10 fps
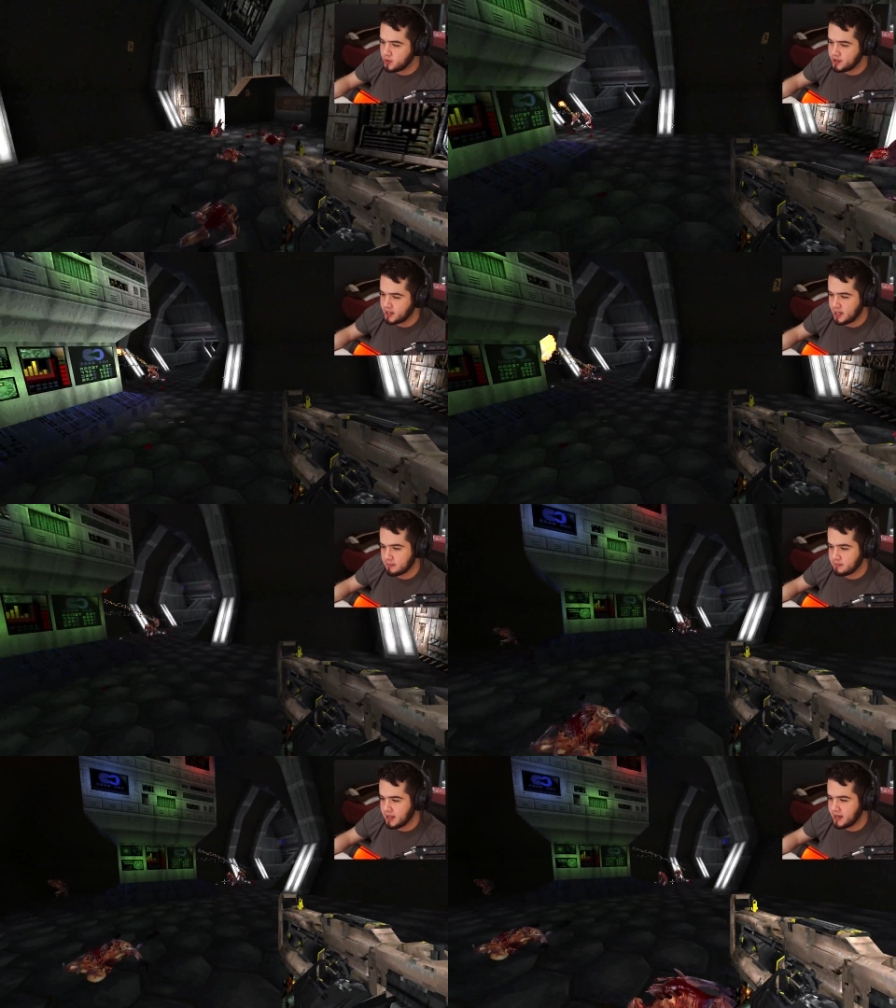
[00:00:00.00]
with the
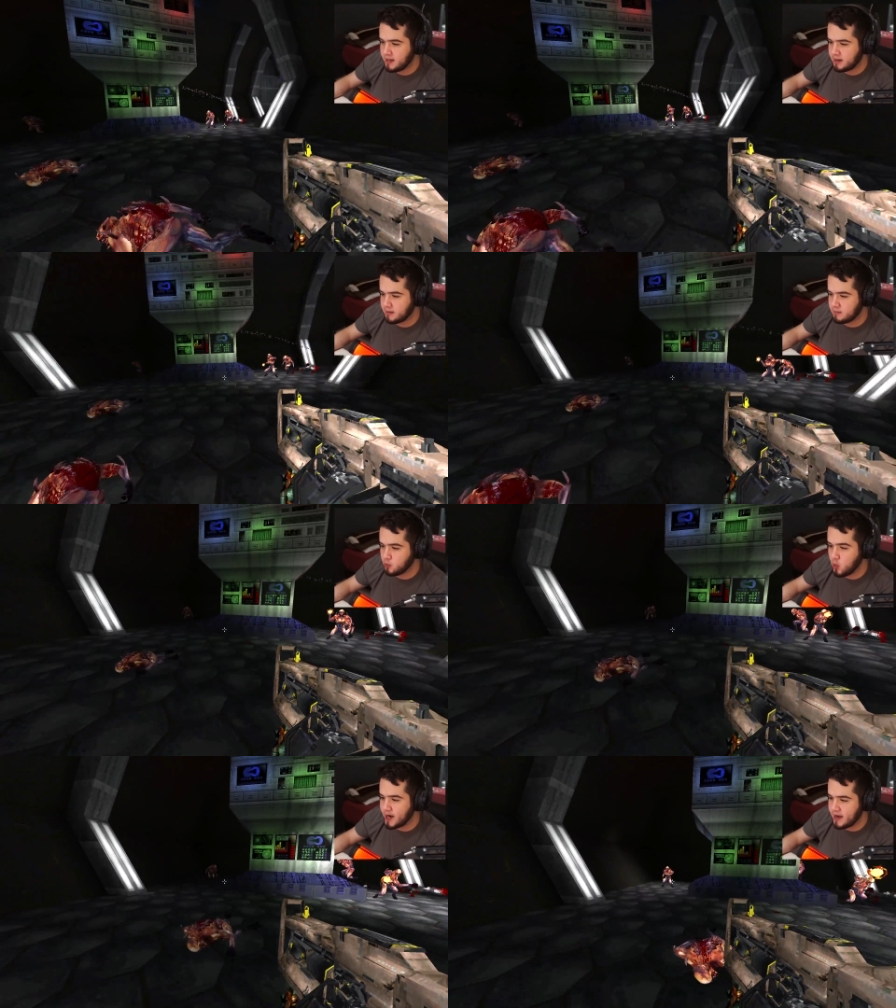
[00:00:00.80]
game like
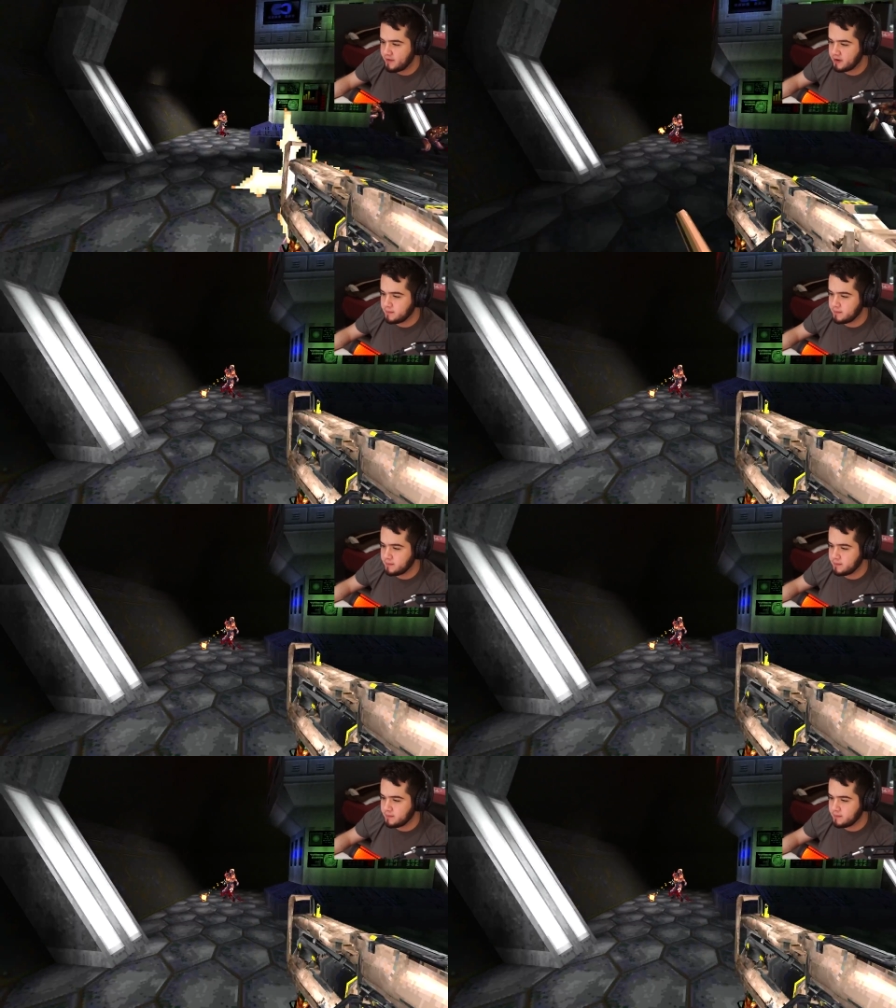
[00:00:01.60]
whatever